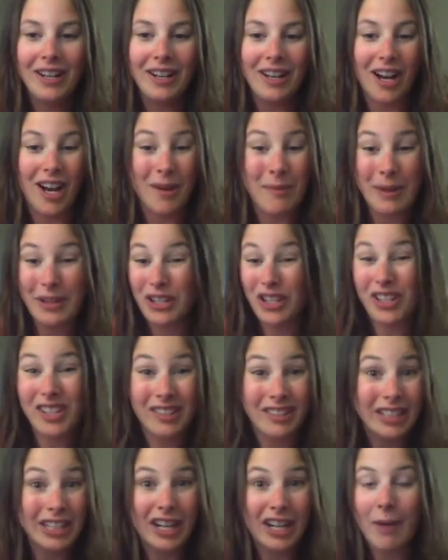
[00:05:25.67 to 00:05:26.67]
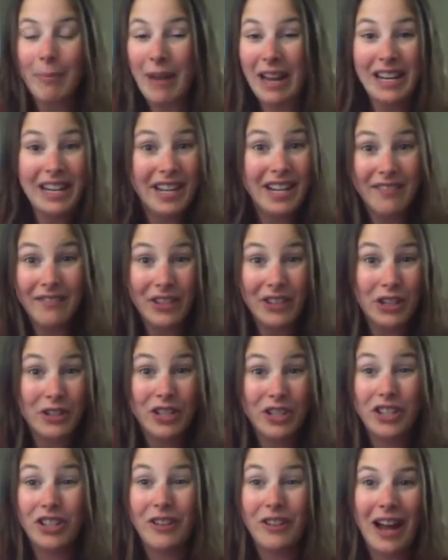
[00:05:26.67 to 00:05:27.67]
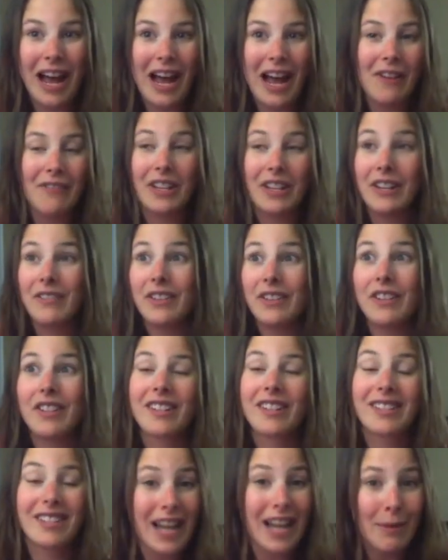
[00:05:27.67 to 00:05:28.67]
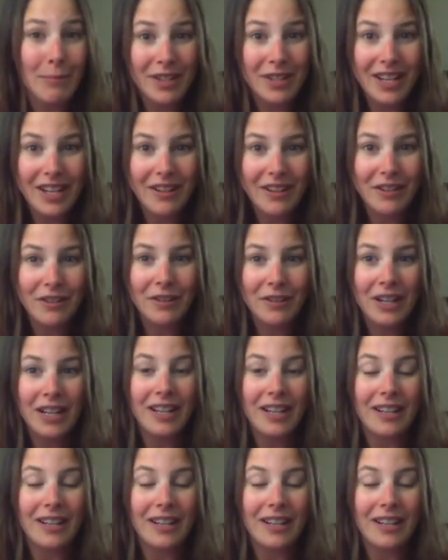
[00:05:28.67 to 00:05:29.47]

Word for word: and just clear up any confusion you have, give you the steps that you